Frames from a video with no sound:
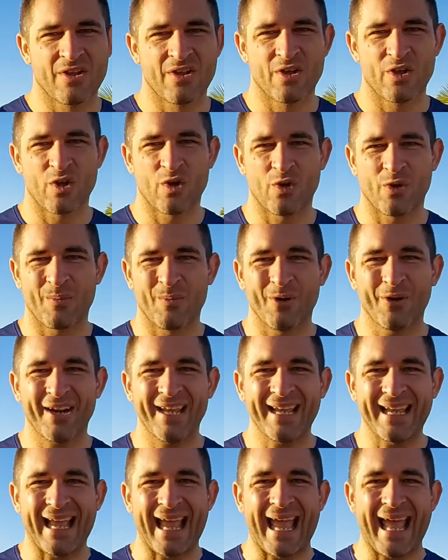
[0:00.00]
Good
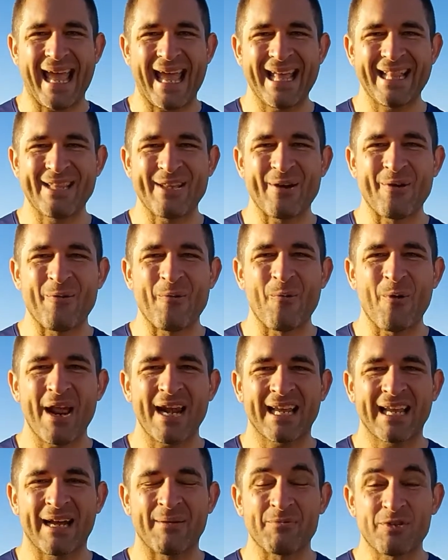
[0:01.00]
morning and
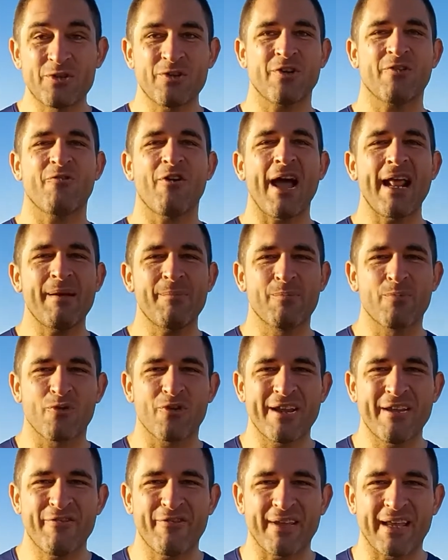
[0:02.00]
welcome to the write-up
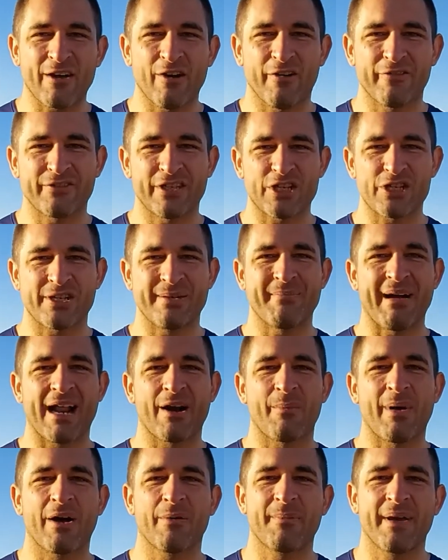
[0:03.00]
briefing of the
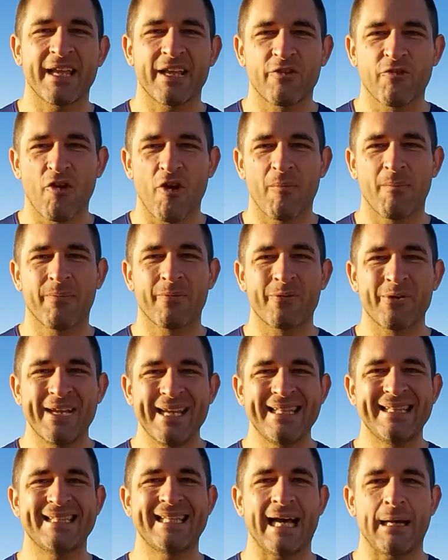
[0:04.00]
Shimano Mountain Bike Grand
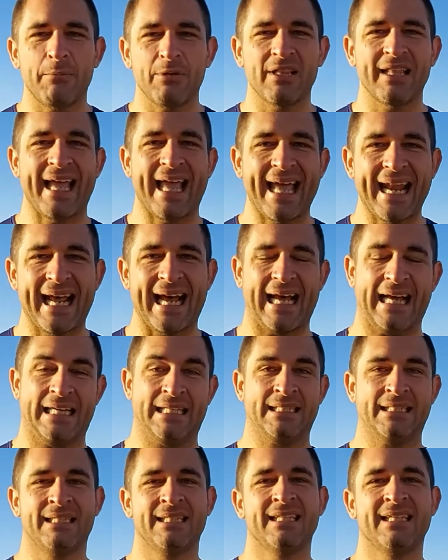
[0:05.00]
Prix double header.
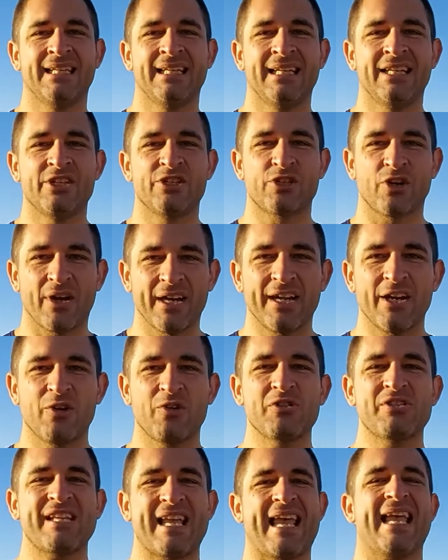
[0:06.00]
Jolly
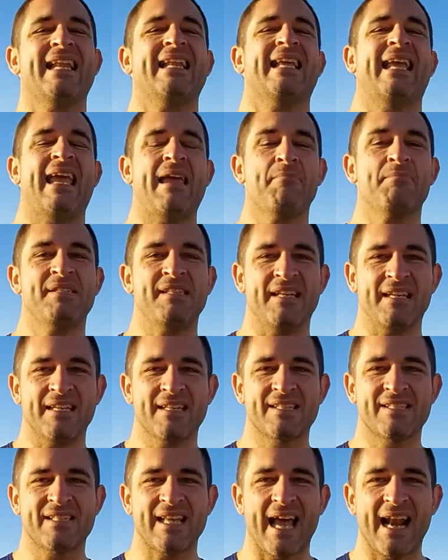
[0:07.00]
Nose and Kempsey,
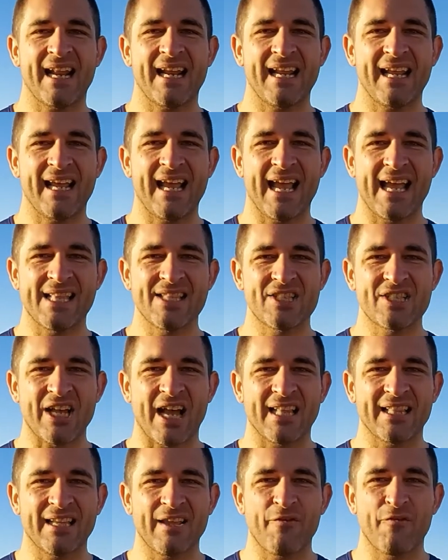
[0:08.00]
Saturday and
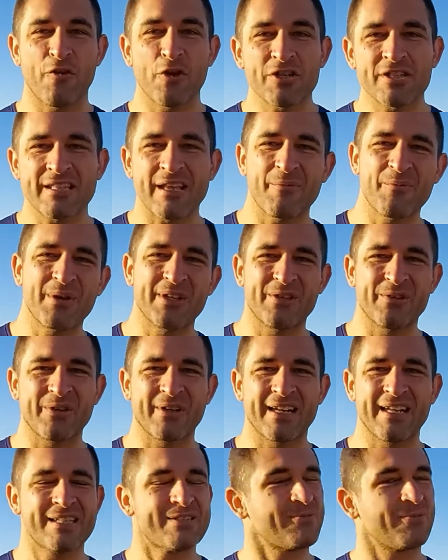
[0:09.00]
Sunday. First time we're
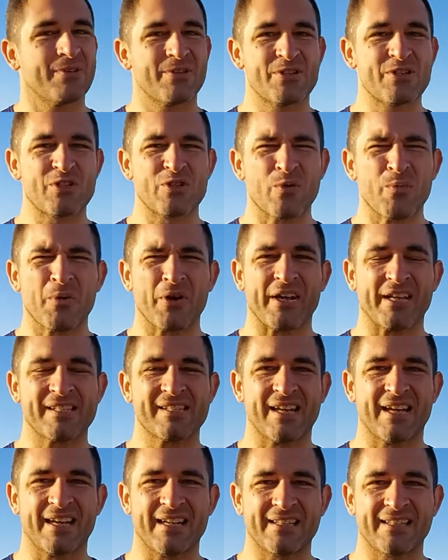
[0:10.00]
doing this, we're super
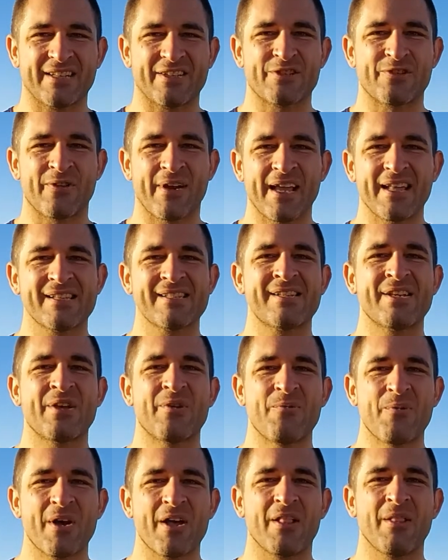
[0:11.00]
excited. The trails
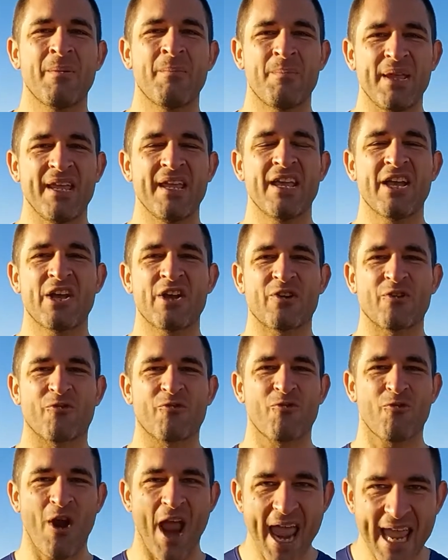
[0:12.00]
will be
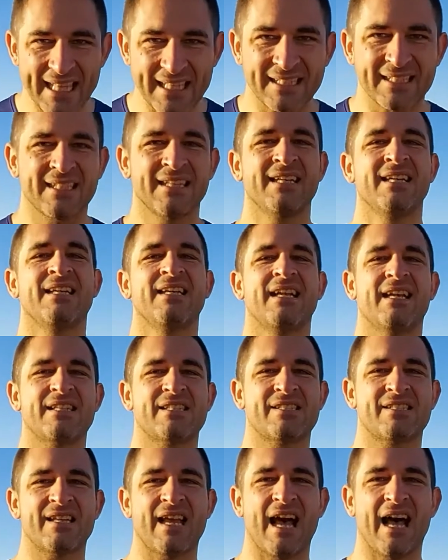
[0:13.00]
great.
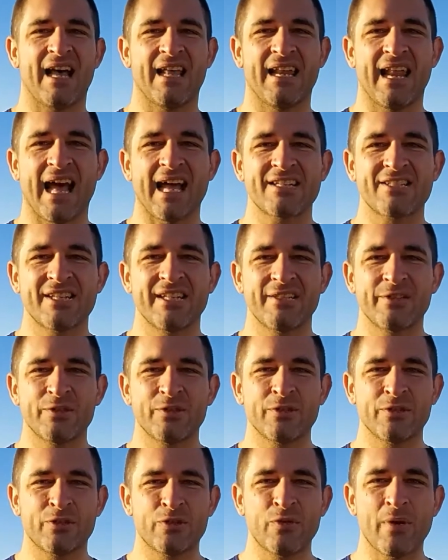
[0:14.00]
That's largely due
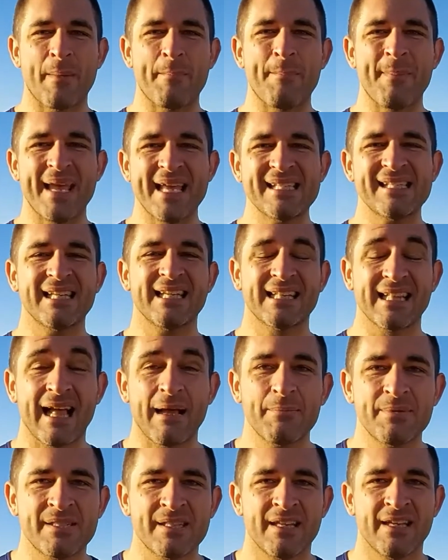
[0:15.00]
to two amazing
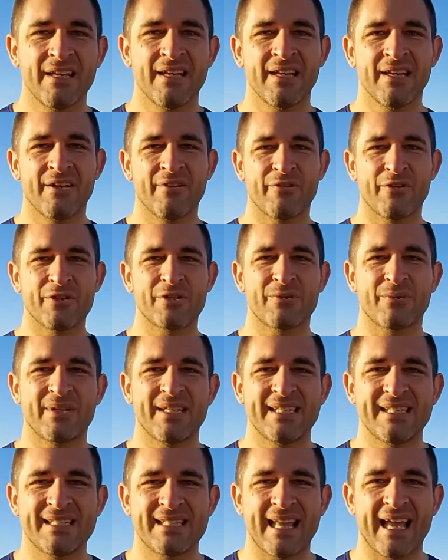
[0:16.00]
clubs. First one
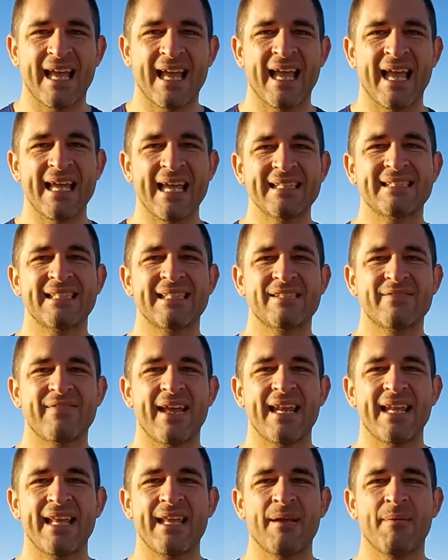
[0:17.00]
is the Hastings
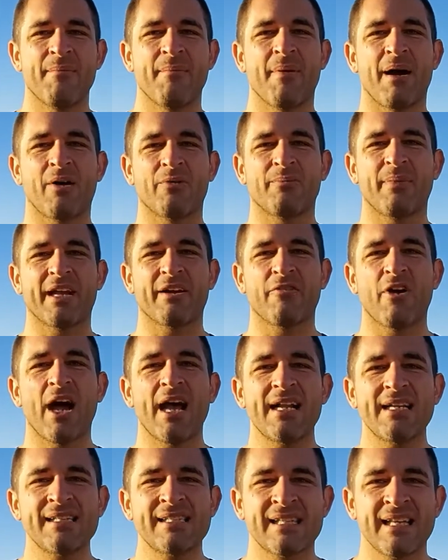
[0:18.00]
Valley Mountain Bike
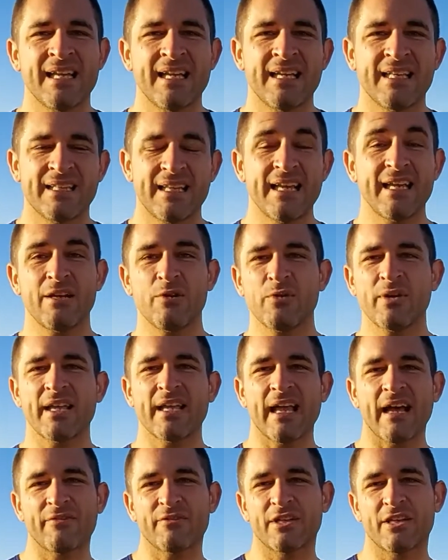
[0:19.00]
Riders. They are
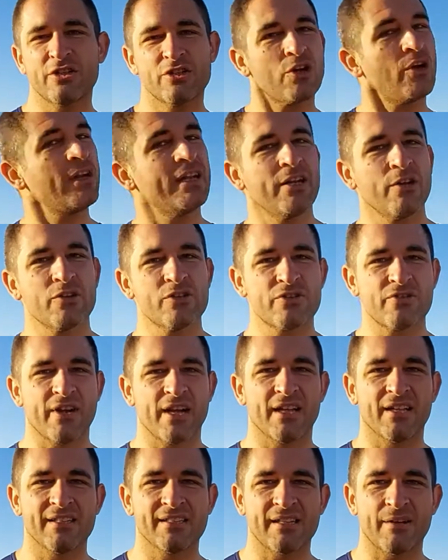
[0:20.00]
looking after the Jolly Nose
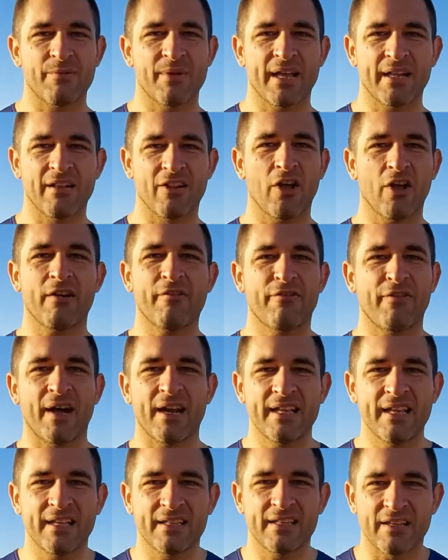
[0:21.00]
trails, and we had a lot of
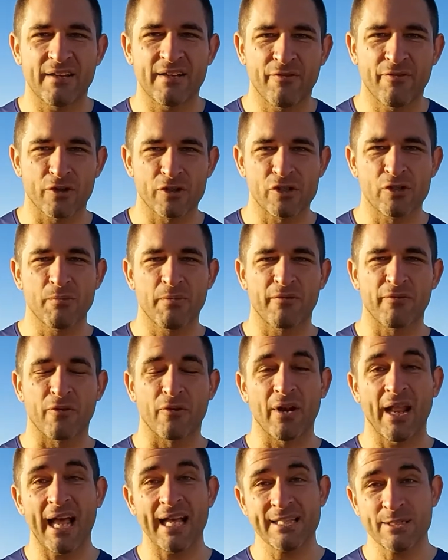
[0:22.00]
fun here at the Fox
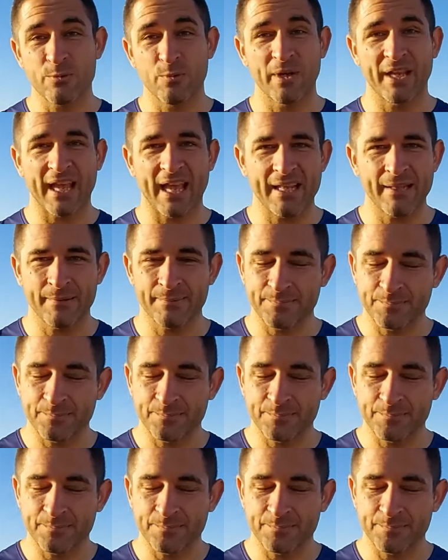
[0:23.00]
Superflow last weekend.